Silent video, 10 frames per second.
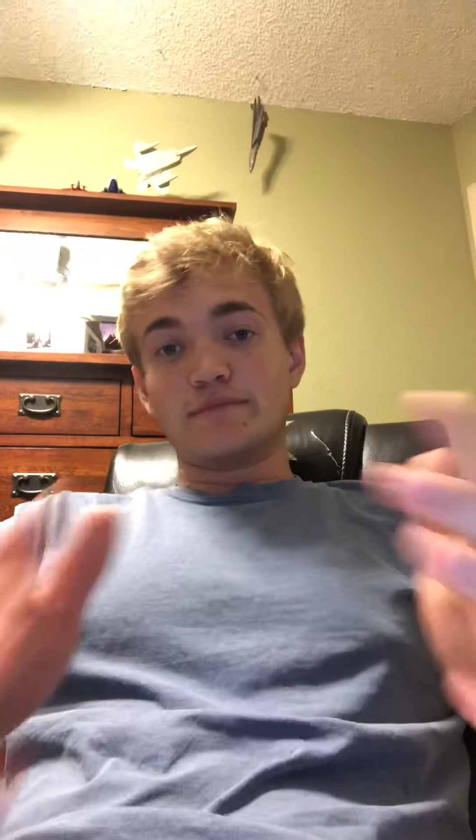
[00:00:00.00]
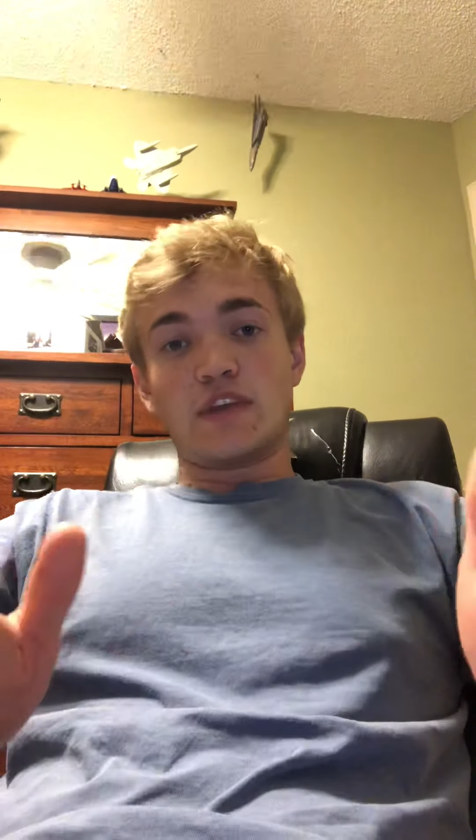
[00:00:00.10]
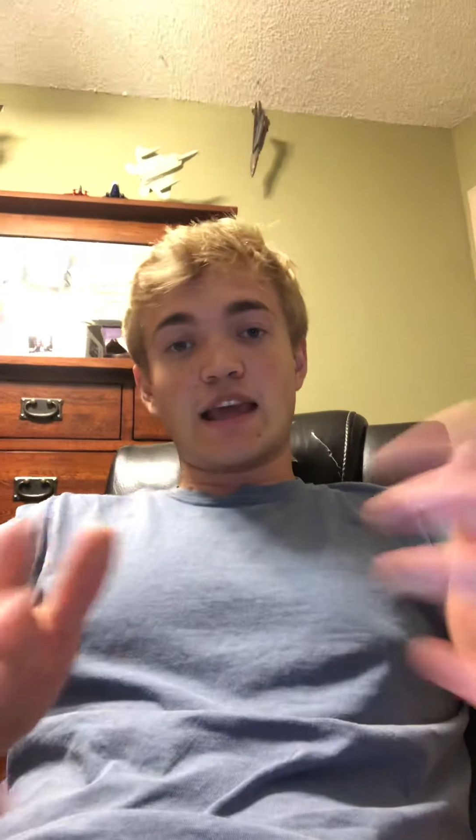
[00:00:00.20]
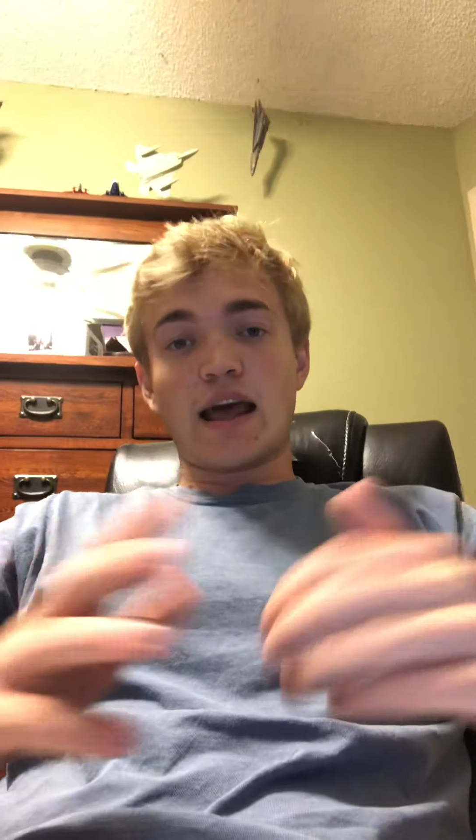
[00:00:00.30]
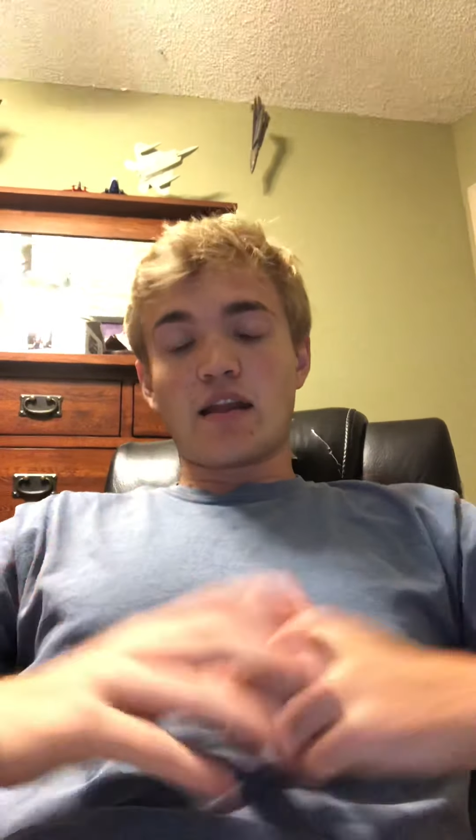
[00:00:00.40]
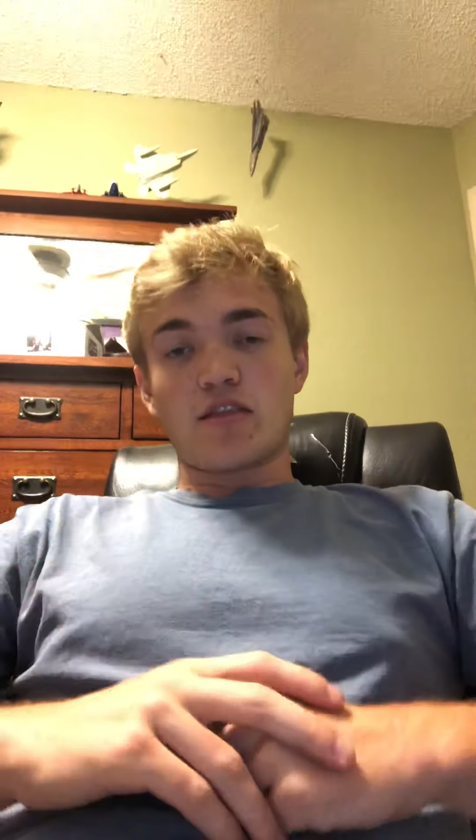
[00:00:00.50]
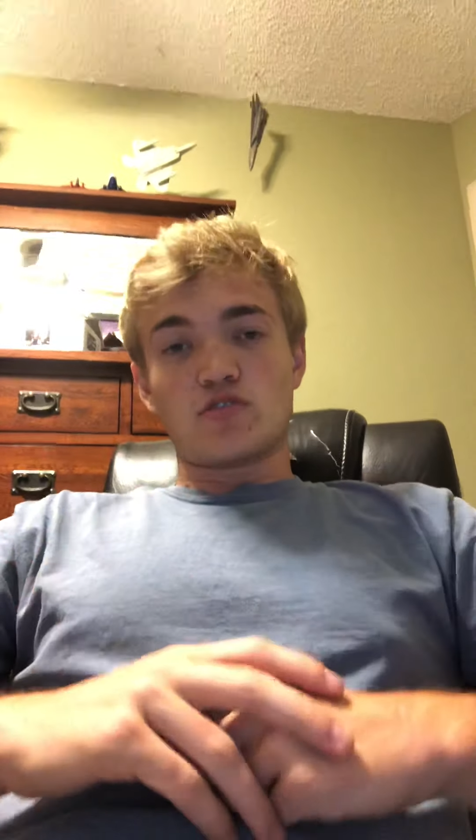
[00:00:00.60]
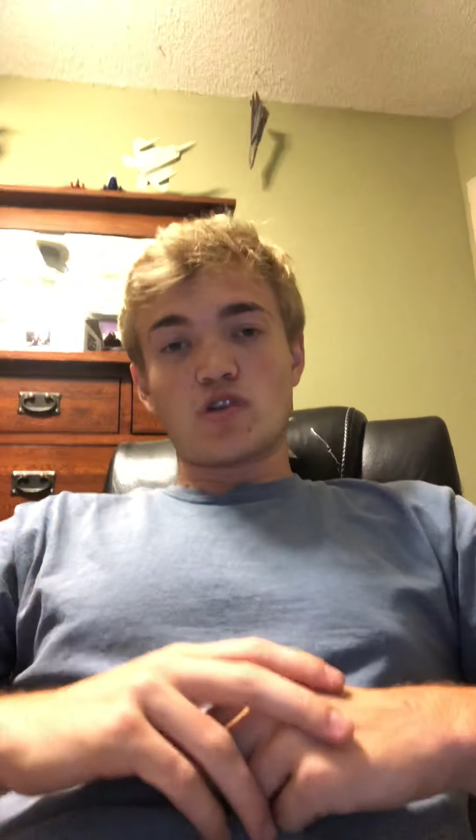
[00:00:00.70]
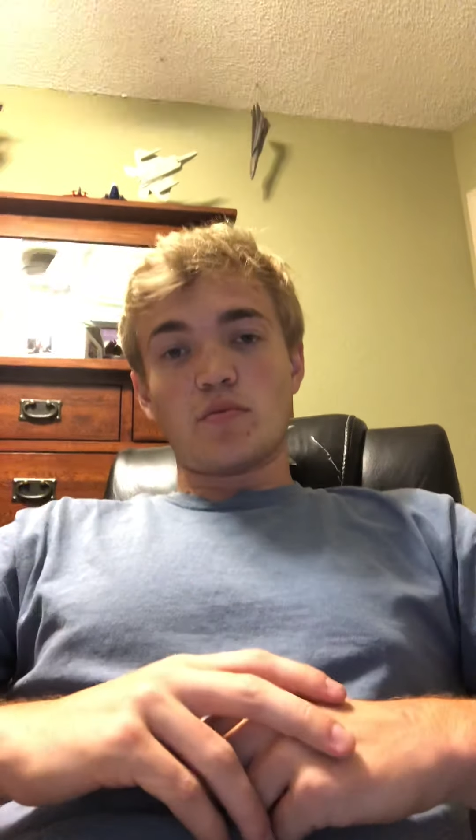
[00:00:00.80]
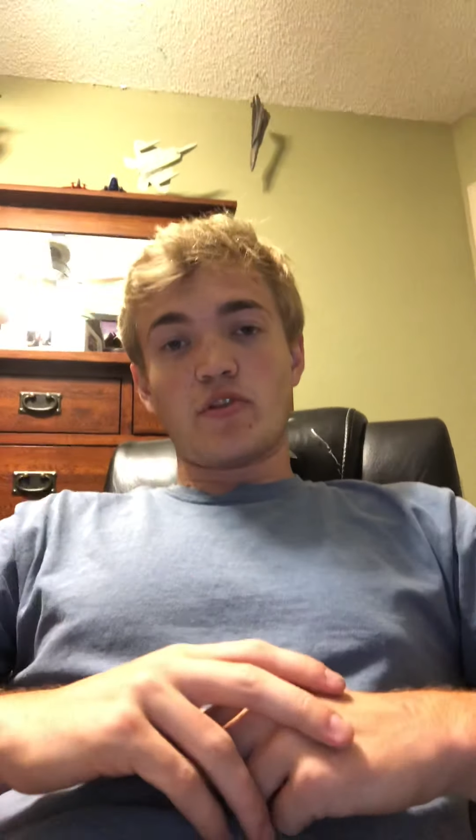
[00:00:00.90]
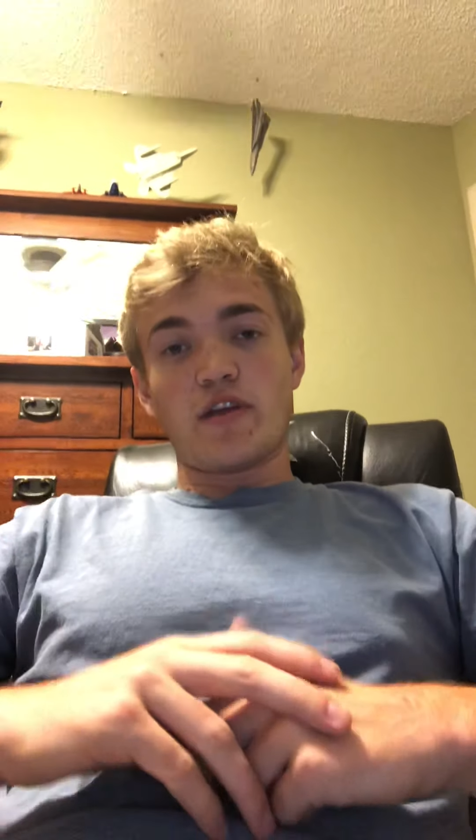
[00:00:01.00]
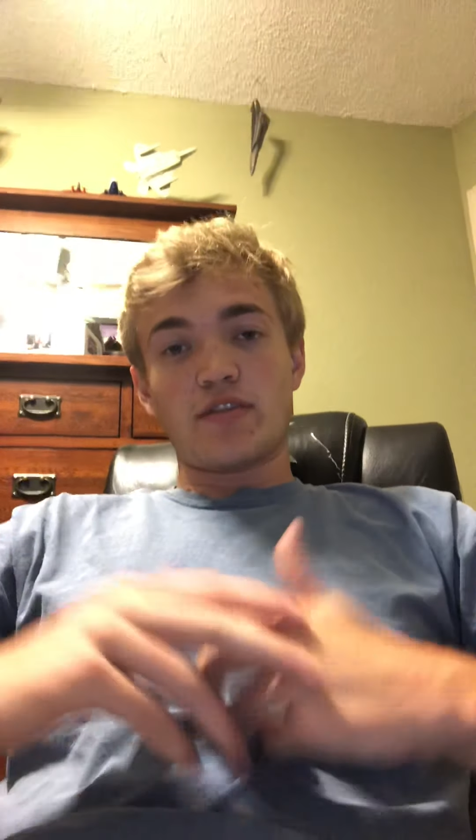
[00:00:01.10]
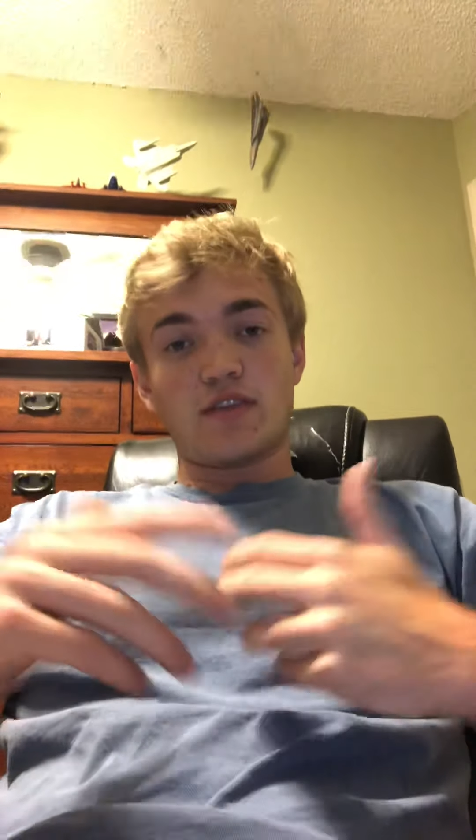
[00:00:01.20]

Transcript: Get out of the trouble that